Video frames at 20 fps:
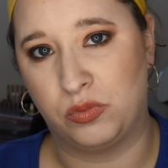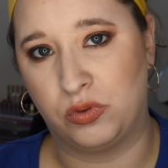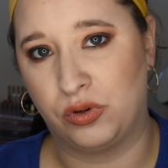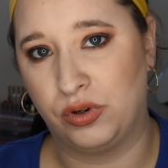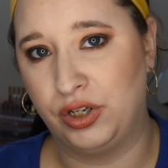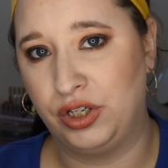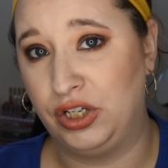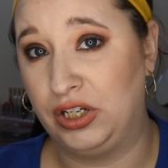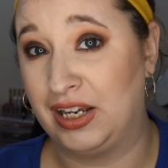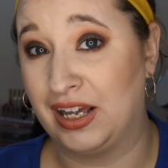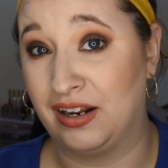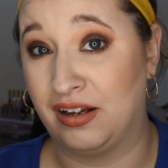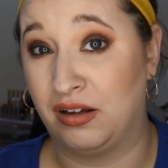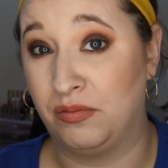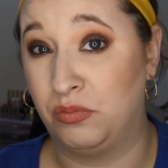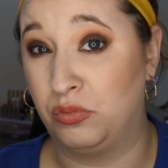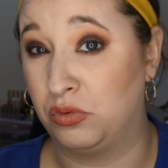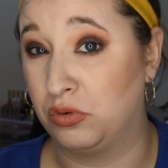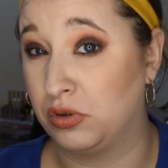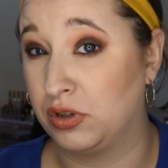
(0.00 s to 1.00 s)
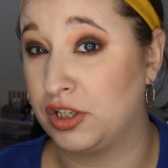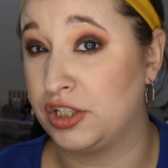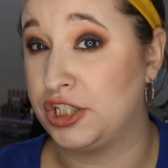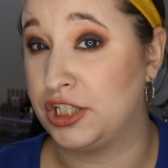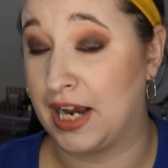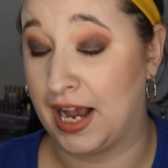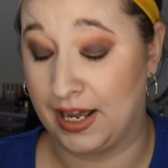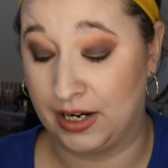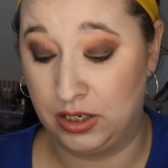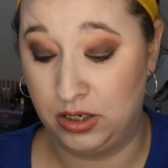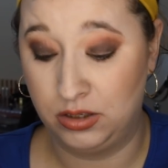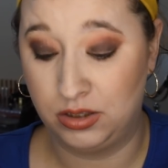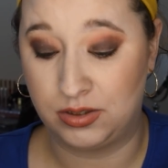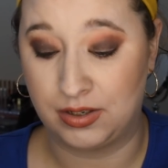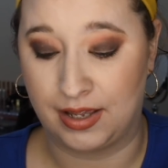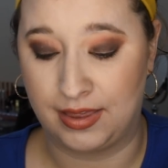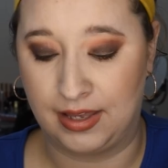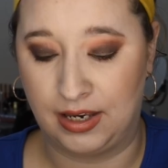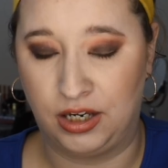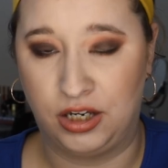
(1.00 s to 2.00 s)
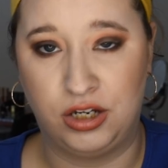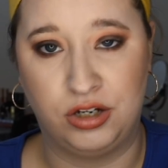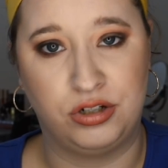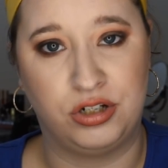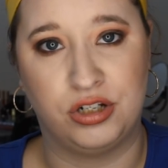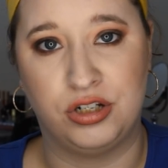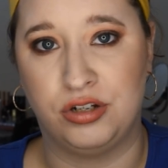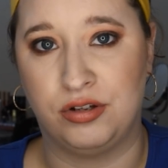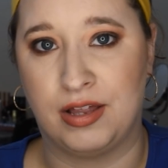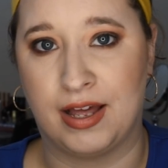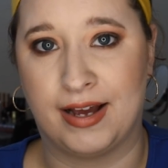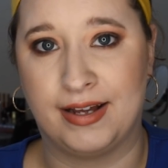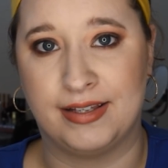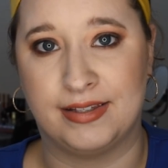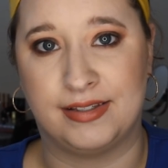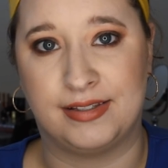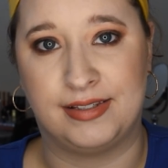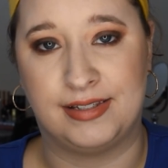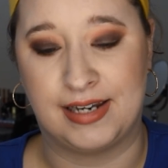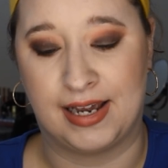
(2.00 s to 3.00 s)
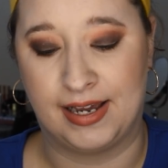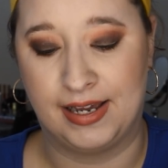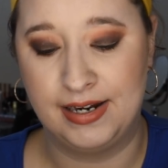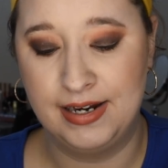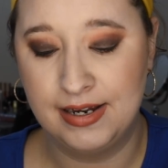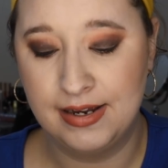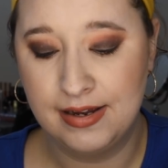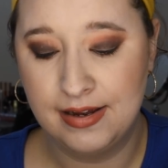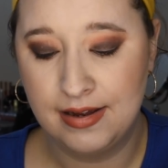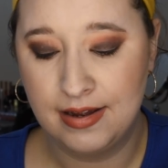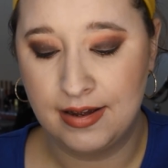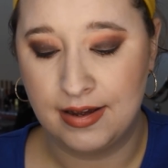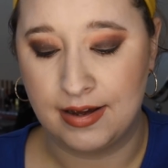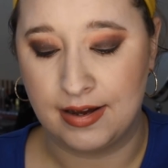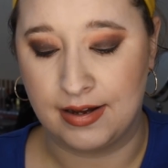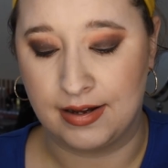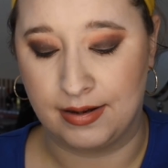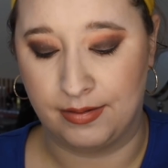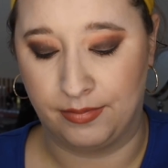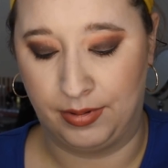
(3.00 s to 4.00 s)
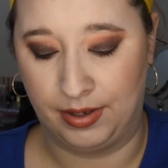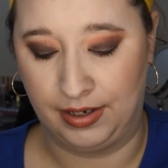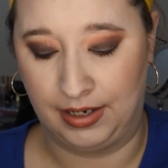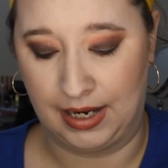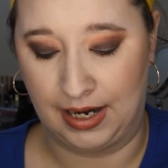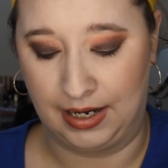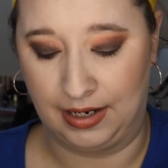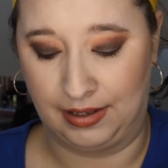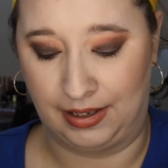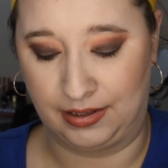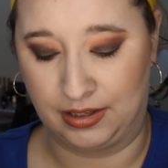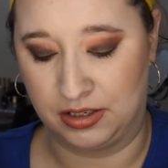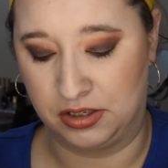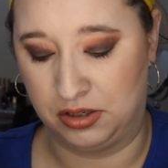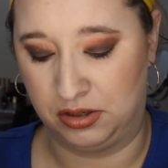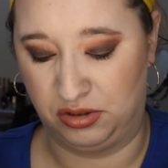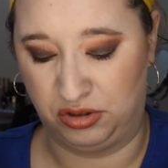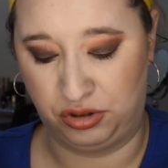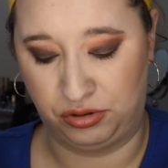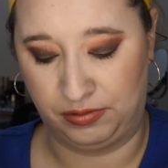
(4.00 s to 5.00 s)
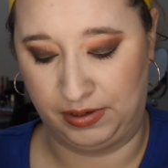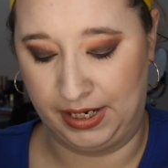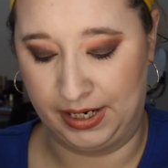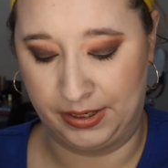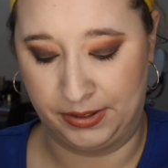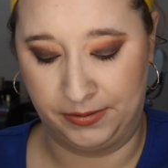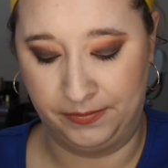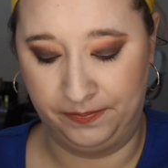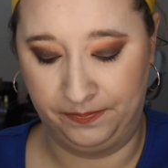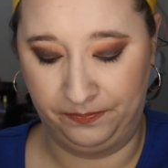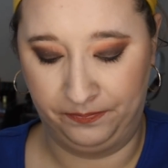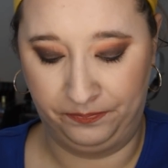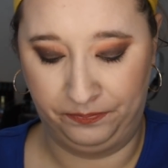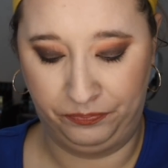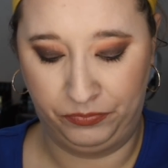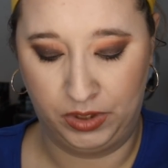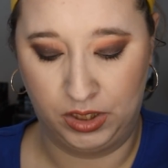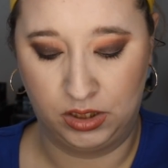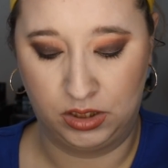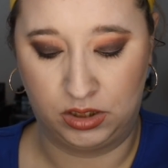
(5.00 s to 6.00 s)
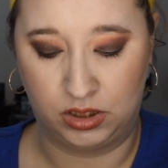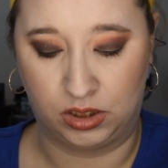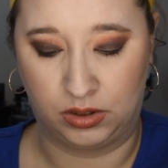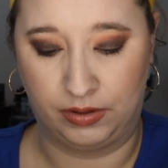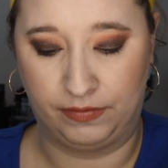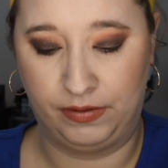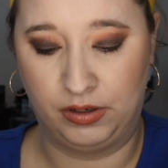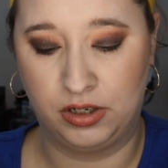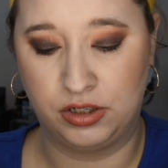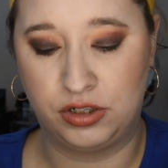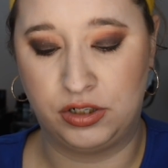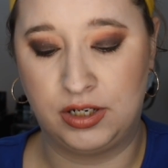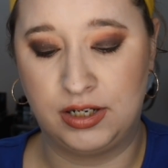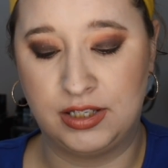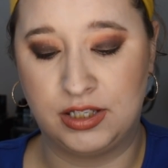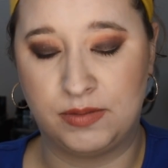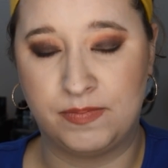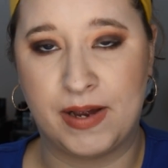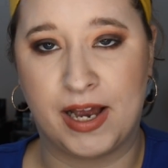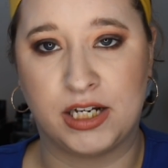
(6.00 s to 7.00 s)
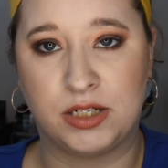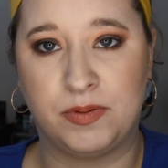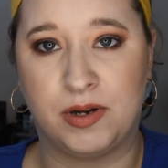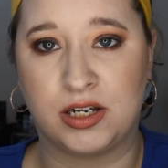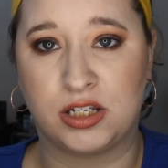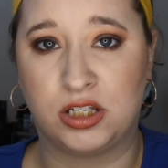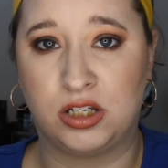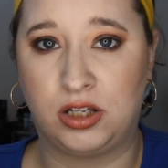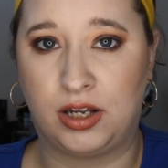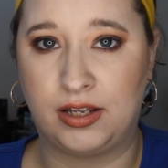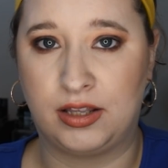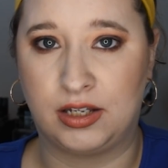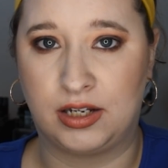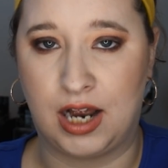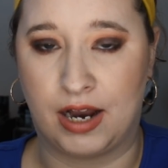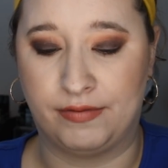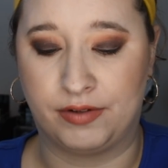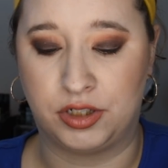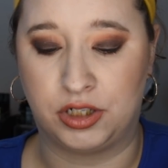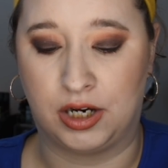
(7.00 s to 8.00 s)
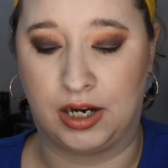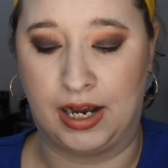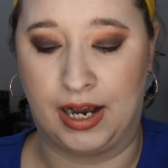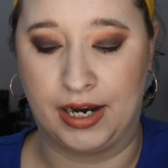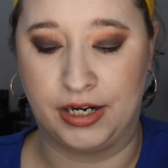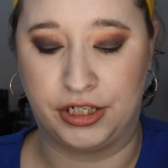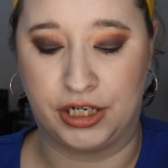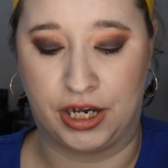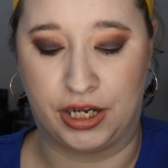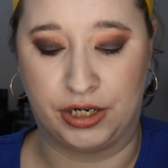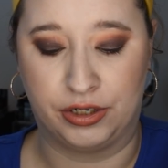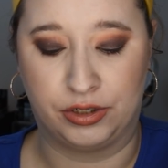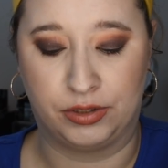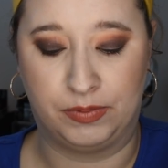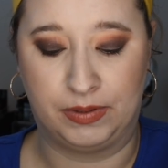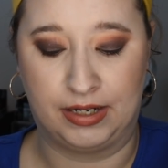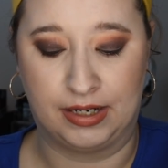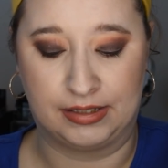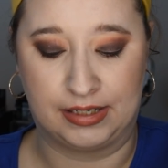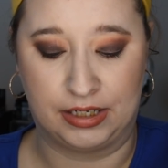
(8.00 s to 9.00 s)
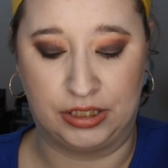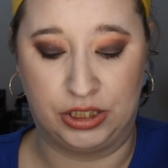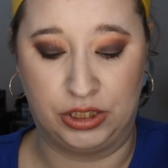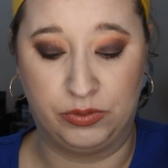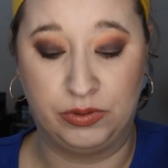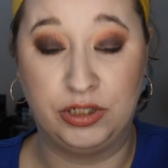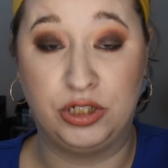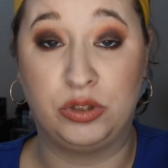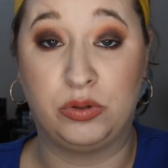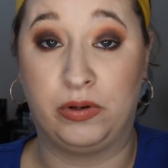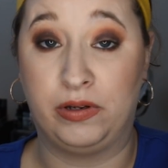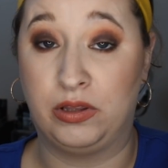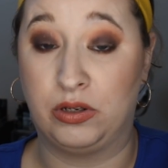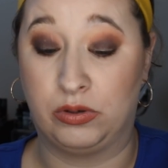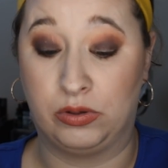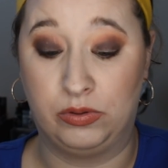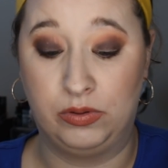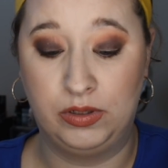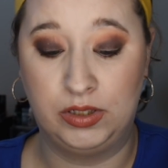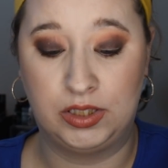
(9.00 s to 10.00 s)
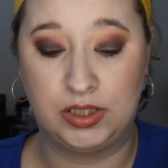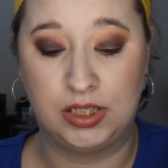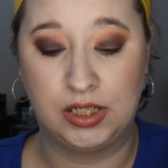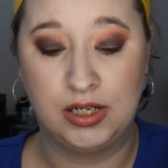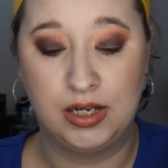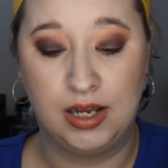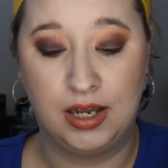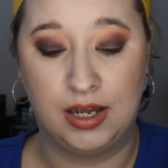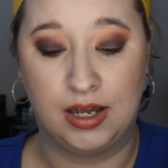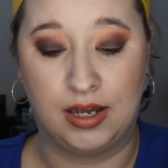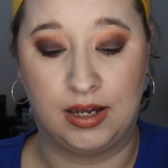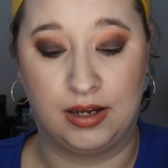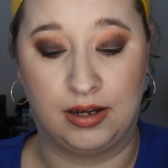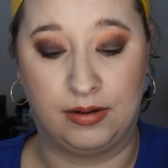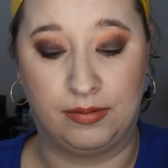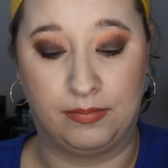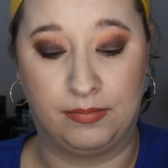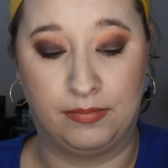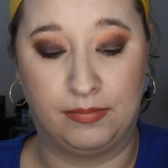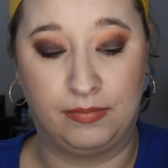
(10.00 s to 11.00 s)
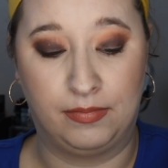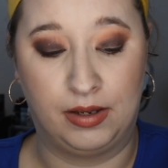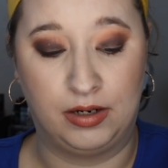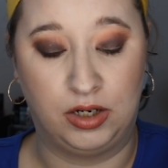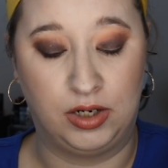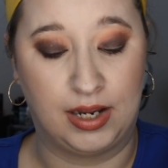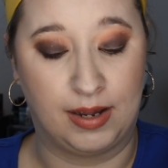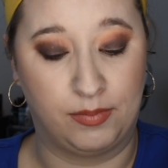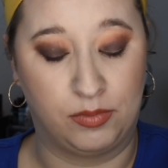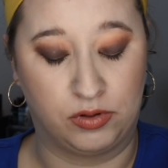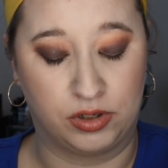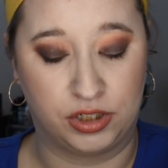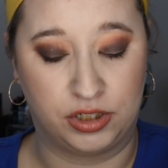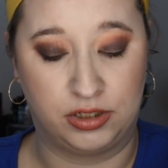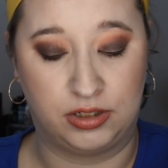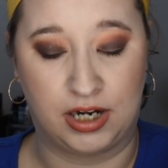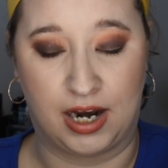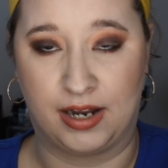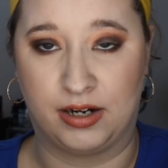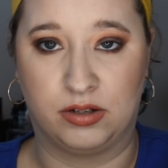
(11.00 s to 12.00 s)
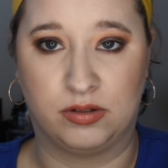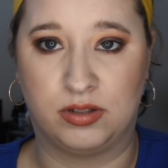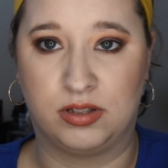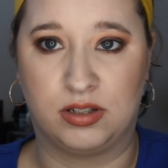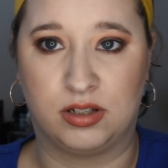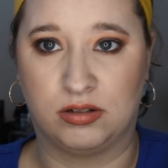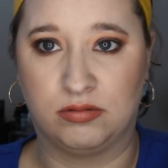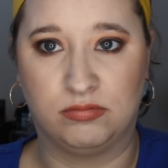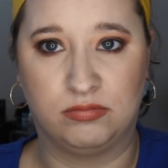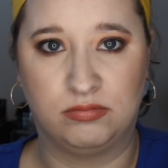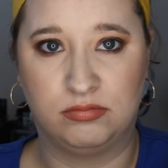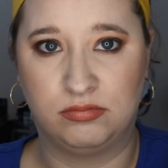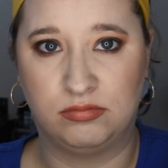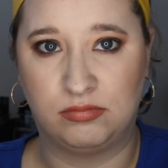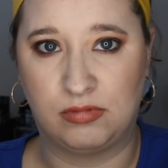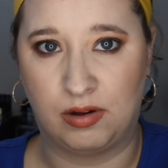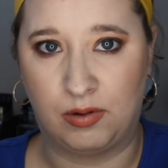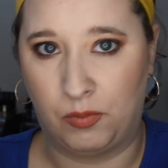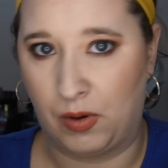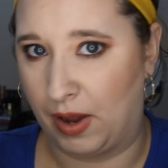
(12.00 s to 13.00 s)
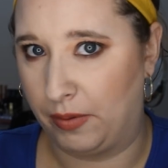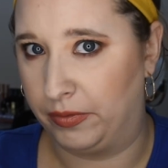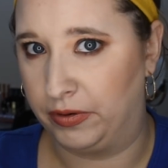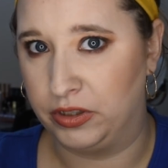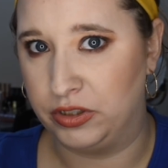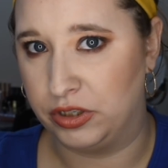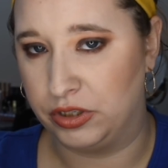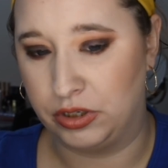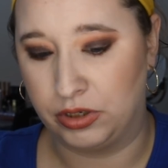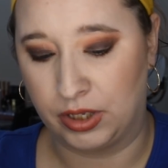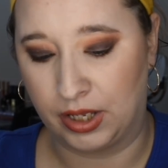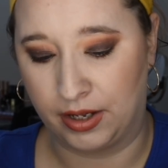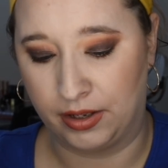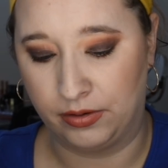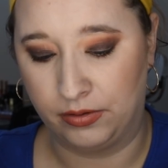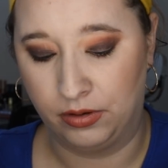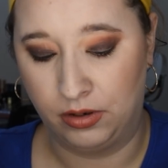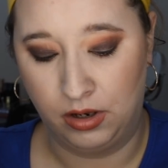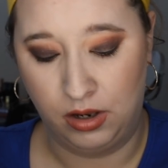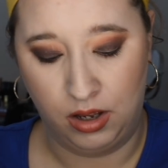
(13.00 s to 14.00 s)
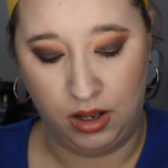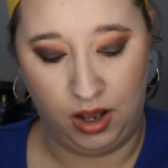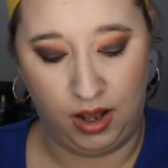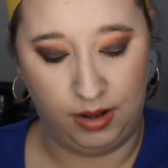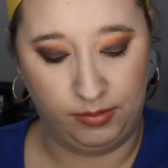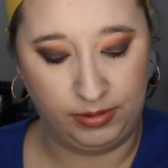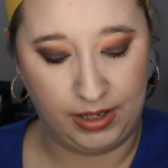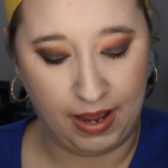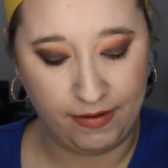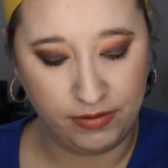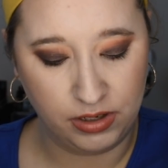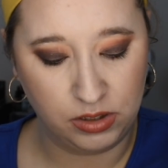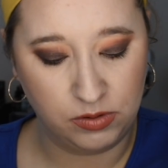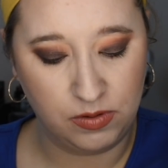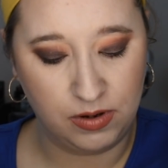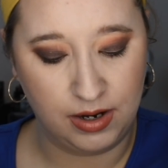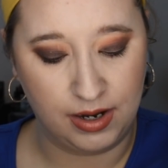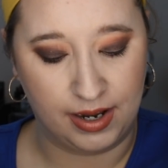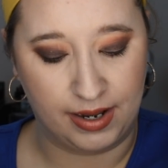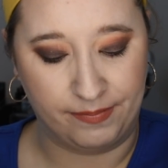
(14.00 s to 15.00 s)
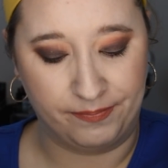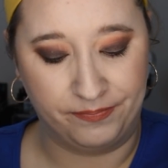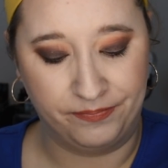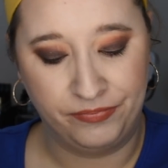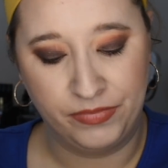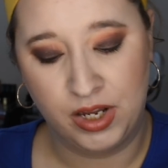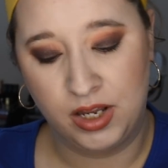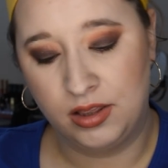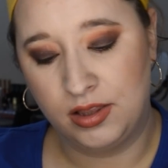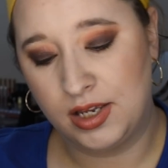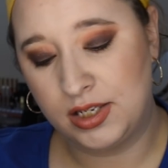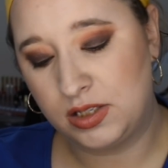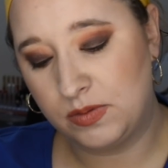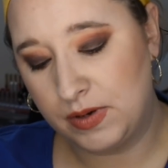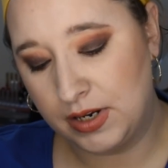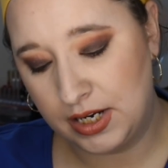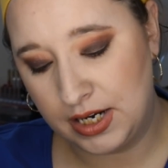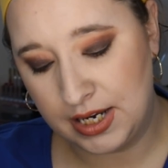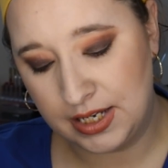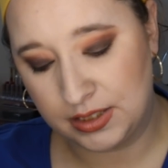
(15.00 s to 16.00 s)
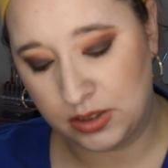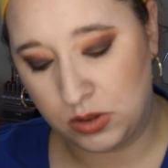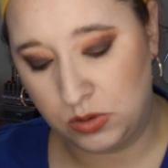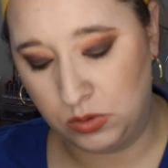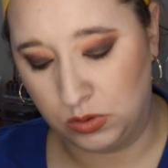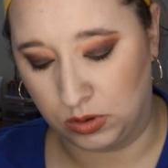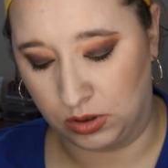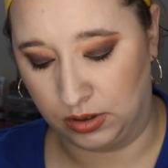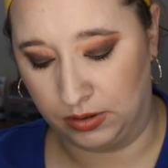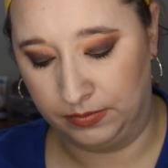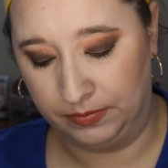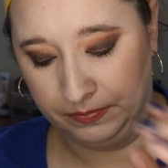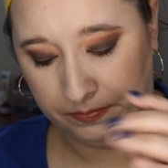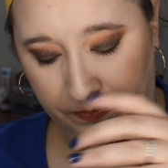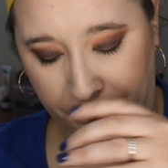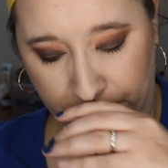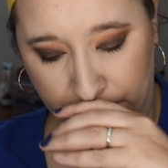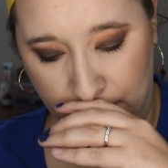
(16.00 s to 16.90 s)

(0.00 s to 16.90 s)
more and you get more shadows, so I think you should do that instead than getting like this little trio. So if you're interested in Smashbox, look at the Cover Shot eyeshadows, because I do enjoy those, and you get more shadows, so why wouldn't you do that? Kevyn Aucoin. This one is cool.